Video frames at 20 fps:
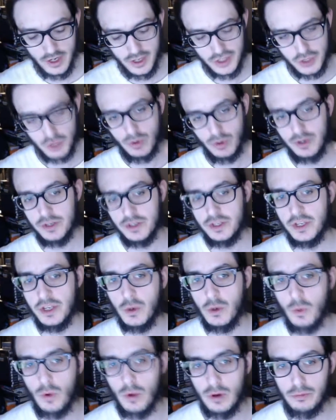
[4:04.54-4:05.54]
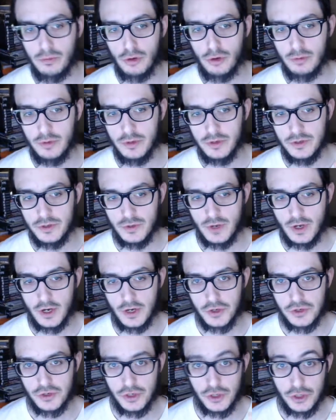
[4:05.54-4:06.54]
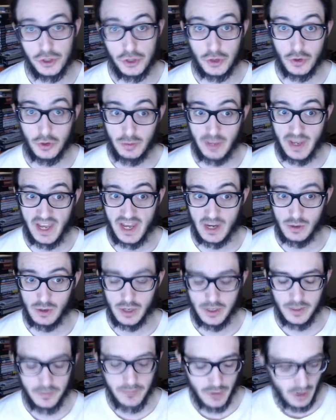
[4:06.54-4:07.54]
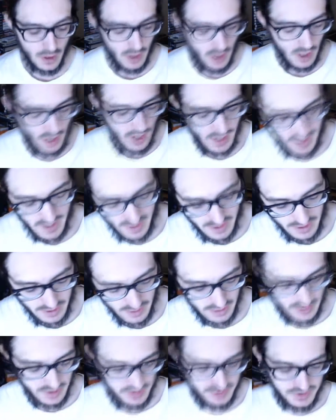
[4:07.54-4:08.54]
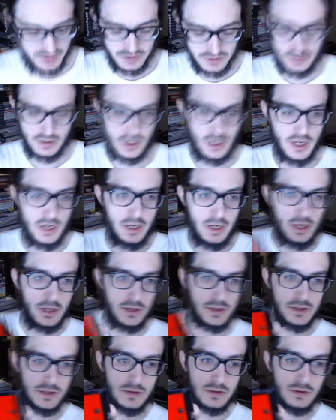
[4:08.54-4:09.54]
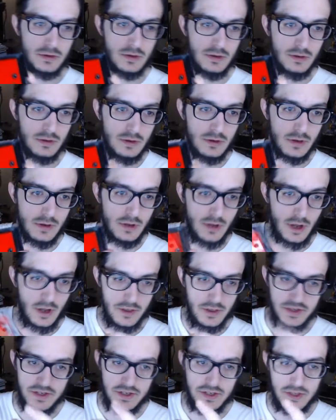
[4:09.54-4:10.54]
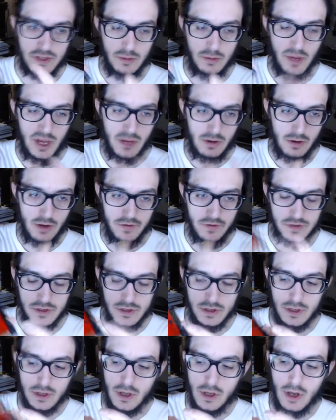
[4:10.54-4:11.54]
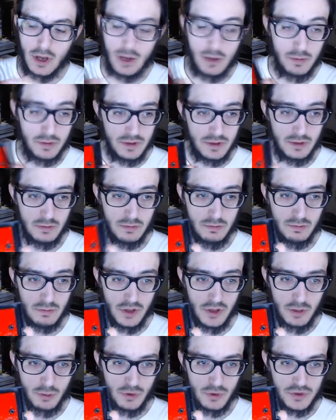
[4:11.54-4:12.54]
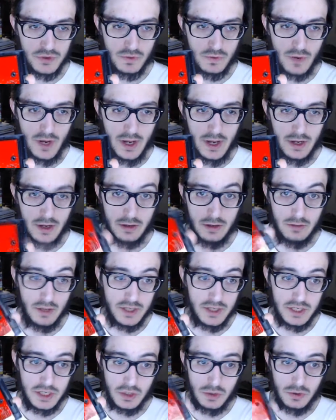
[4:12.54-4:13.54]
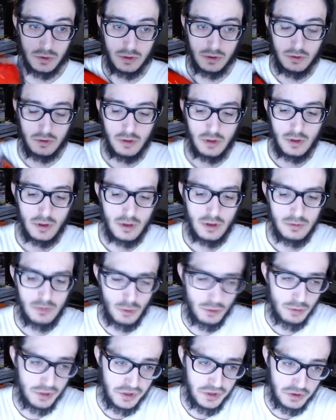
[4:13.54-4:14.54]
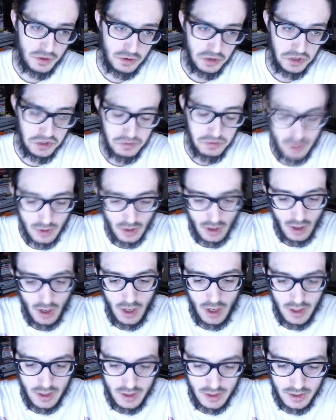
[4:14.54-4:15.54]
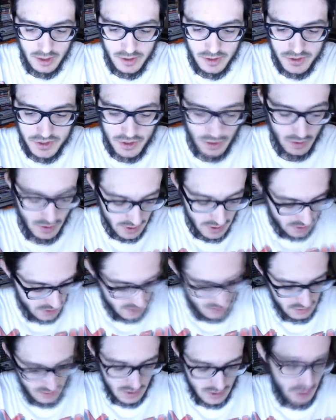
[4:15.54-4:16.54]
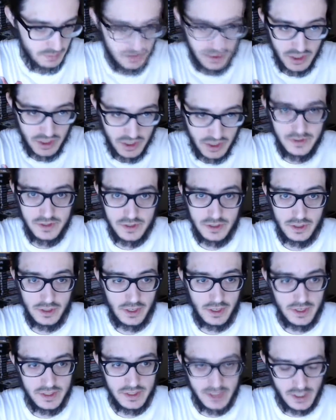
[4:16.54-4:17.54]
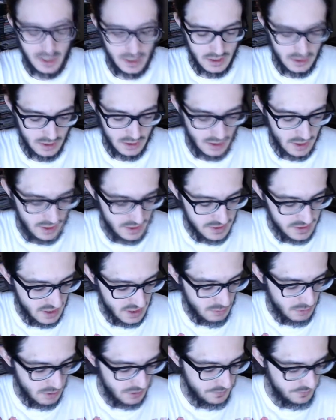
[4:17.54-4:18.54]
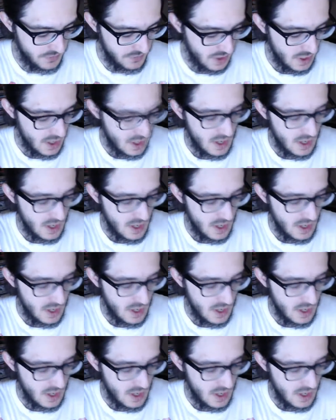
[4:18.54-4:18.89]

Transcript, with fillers: uh, I just wanted to take one moment to actually show the battery. Uh, it's kind of neat. It's uh, this isn't the battery, obviously, uh, but the motherboard's red. That's kind of cool. Normally the green. Uh, so it comes off easily, like I said in the last segment.